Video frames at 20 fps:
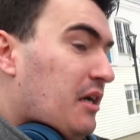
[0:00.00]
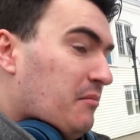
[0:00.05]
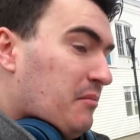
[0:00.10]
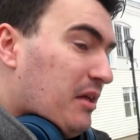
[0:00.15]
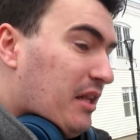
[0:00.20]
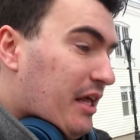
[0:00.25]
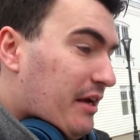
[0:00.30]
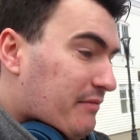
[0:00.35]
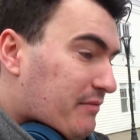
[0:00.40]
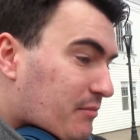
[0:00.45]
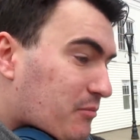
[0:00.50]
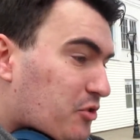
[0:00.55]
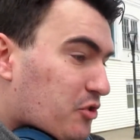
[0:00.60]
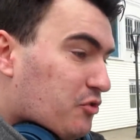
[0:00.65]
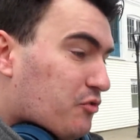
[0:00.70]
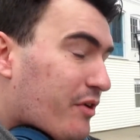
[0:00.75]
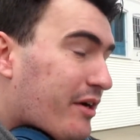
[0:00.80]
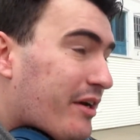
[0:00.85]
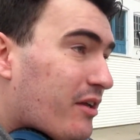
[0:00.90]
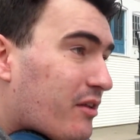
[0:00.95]
But I left them
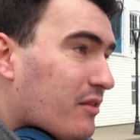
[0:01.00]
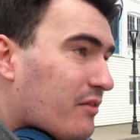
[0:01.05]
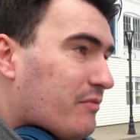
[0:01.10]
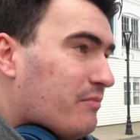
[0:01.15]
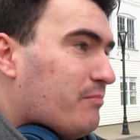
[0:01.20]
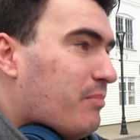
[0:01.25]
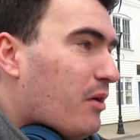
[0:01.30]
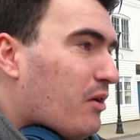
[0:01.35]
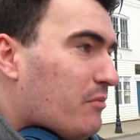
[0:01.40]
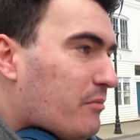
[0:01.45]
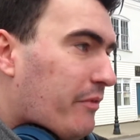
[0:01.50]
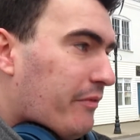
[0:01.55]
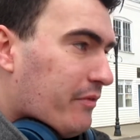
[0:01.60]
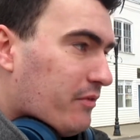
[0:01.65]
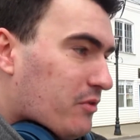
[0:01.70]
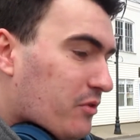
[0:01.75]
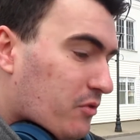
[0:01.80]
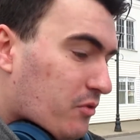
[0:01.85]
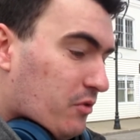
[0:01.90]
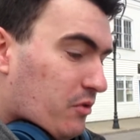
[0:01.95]
straight on the bottom of the
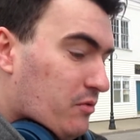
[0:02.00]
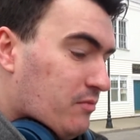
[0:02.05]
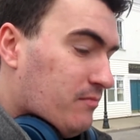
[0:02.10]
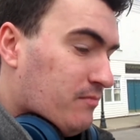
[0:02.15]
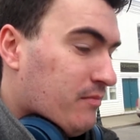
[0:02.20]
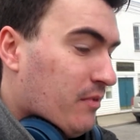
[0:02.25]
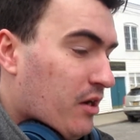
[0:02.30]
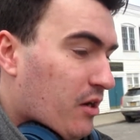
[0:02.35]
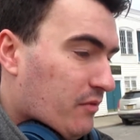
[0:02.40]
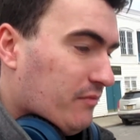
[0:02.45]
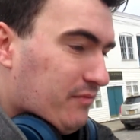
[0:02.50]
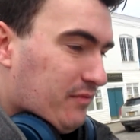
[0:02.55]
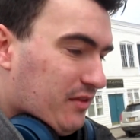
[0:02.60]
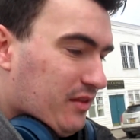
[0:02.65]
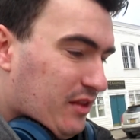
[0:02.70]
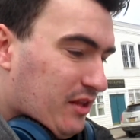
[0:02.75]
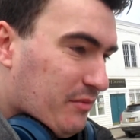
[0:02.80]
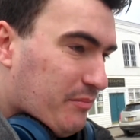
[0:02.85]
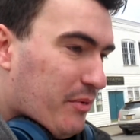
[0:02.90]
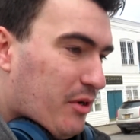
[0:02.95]
door. On
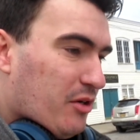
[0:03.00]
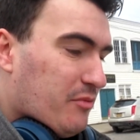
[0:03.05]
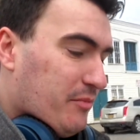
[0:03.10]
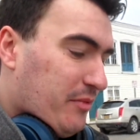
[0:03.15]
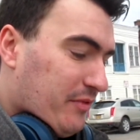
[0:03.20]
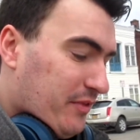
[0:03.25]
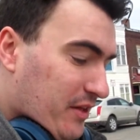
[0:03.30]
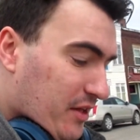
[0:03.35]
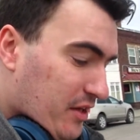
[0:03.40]
the bottom